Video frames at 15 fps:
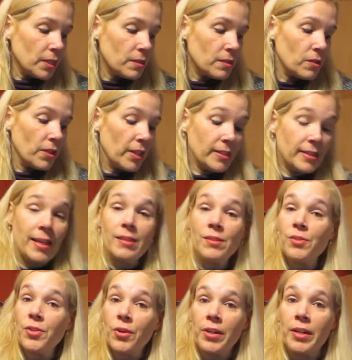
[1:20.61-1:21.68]
So let's get
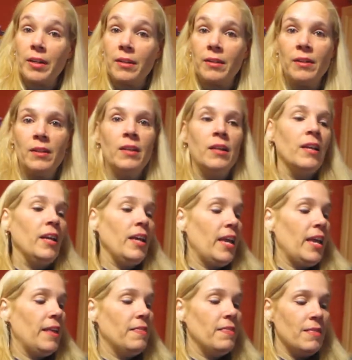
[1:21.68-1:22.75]
started.
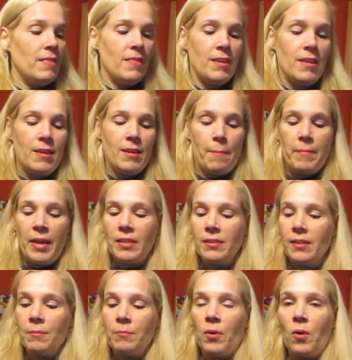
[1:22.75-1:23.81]
In the
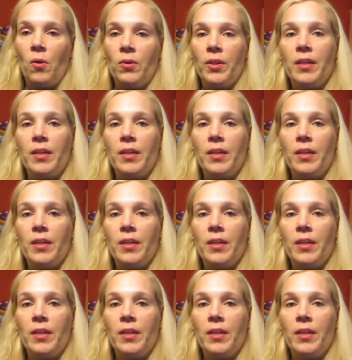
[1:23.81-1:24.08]
mixing bowl